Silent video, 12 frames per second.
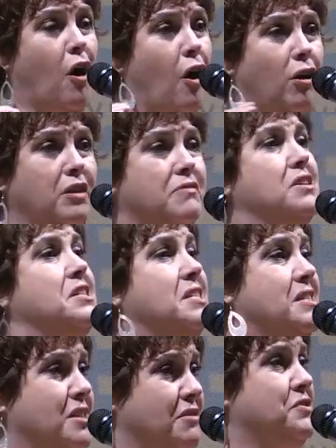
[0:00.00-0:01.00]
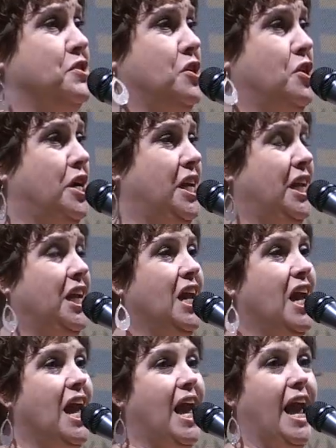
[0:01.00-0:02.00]
all of this stuff started,
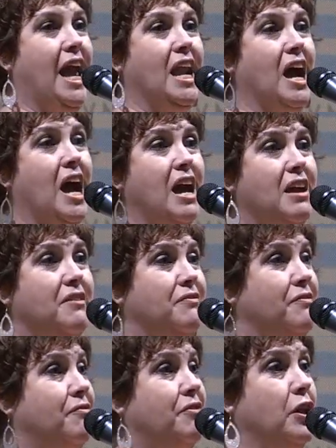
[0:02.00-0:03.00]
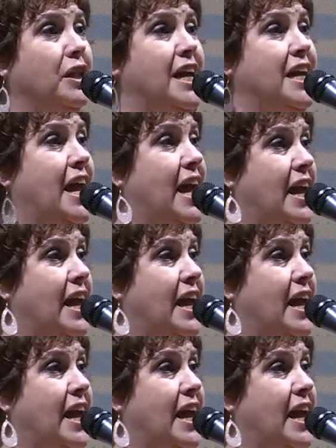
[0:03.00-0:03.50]
and I felt like